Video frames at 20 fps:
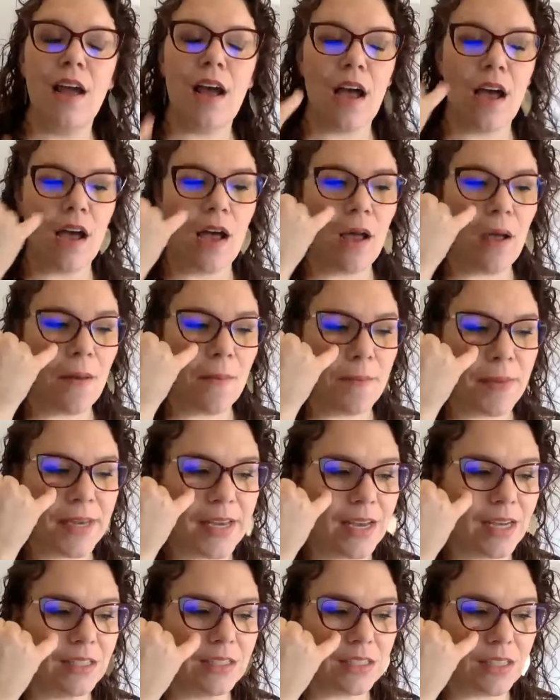um,
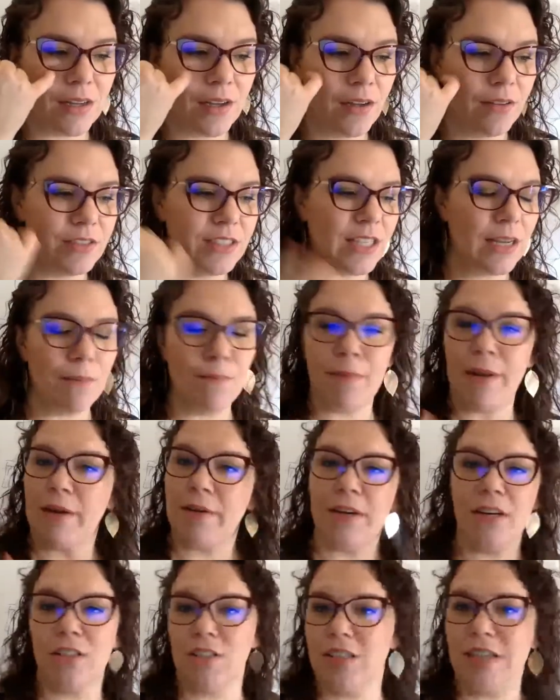because of some barriers